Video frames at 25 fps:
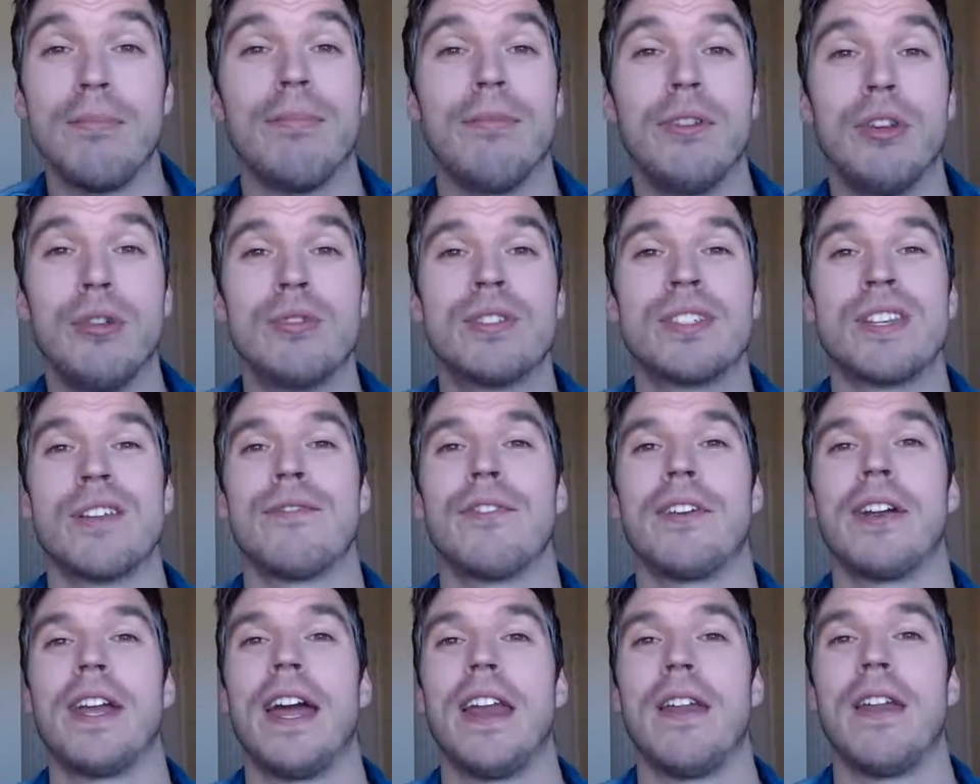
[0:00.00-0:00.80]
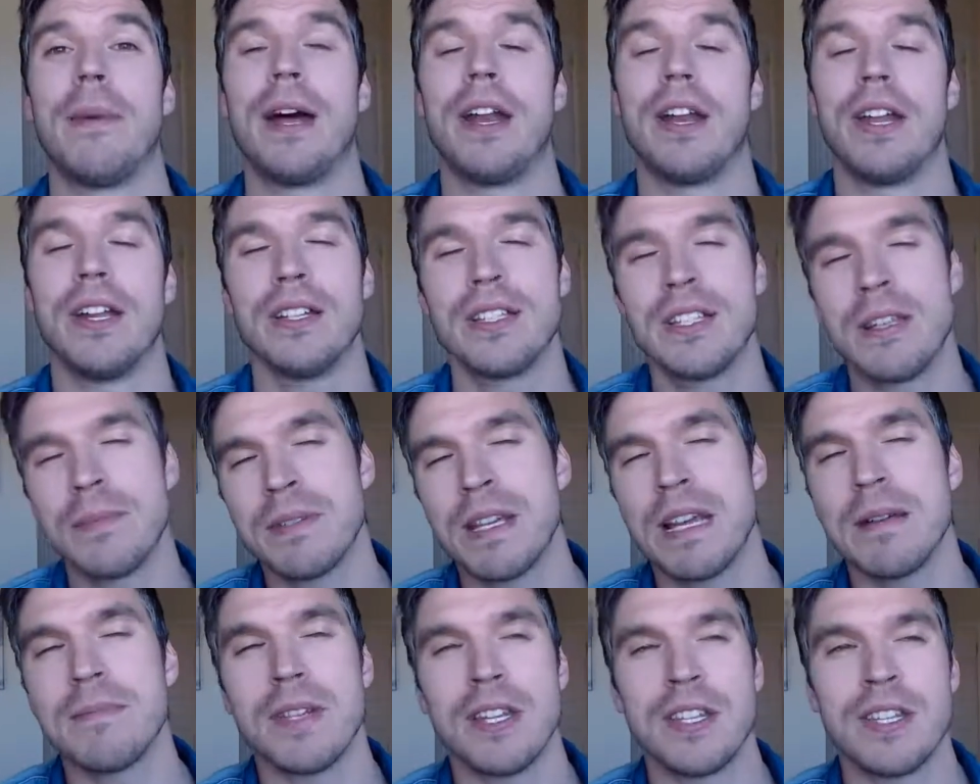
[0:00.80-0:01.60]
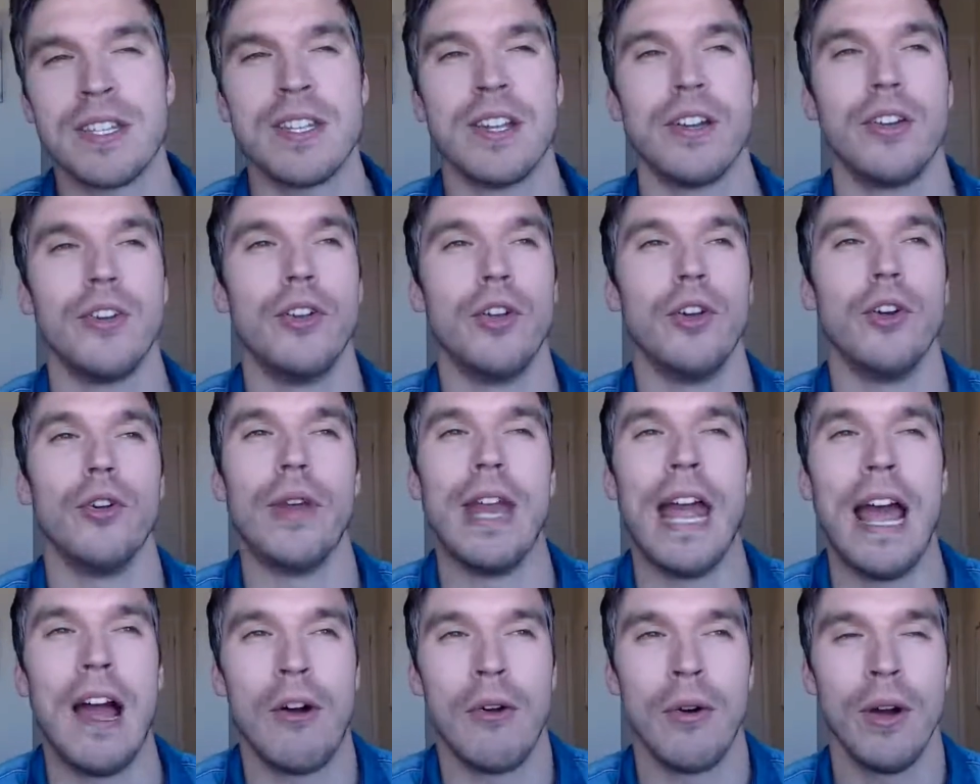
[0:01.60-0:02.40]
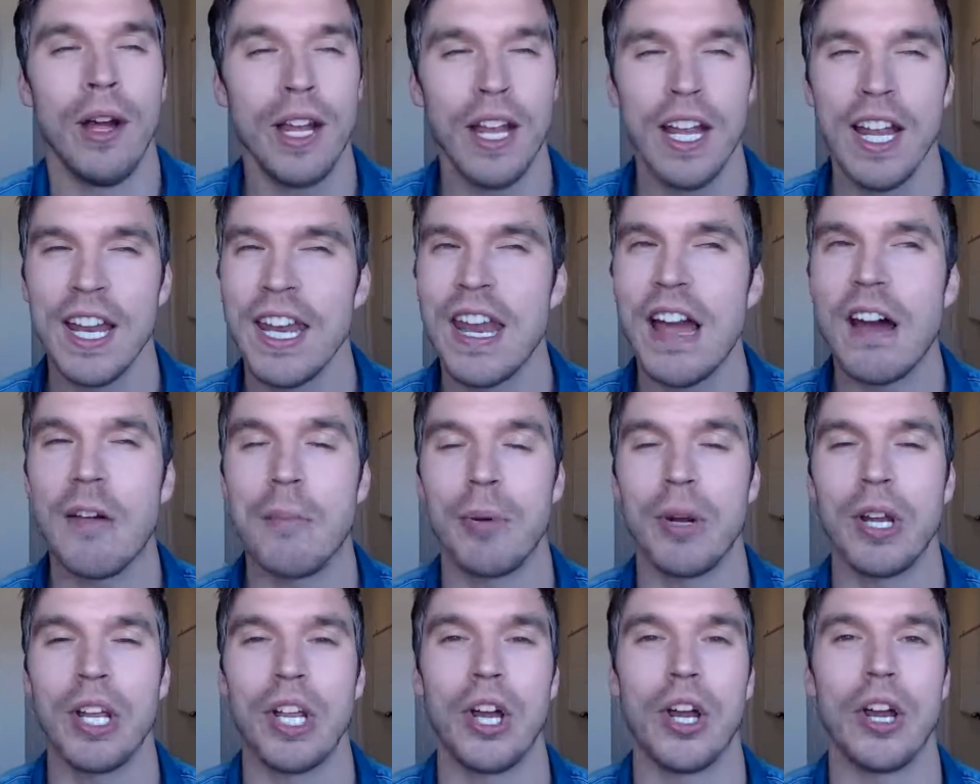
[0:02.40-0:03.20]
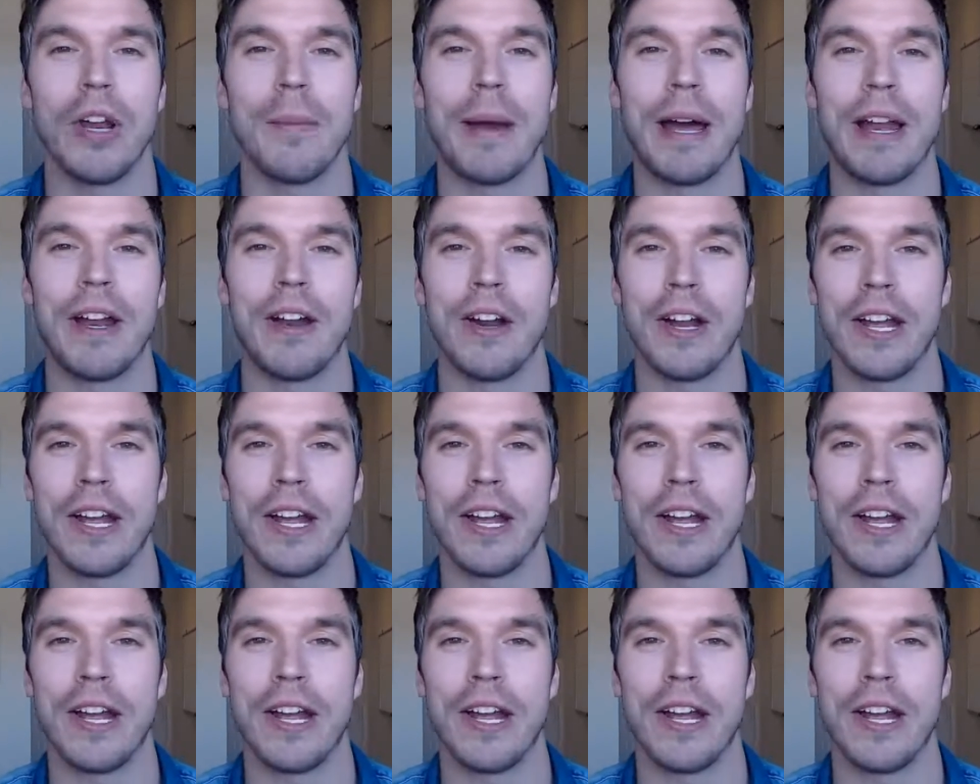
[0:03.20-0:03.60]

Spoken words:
used to forget about it, and sometimes I still do. Now I'm pretty good about it.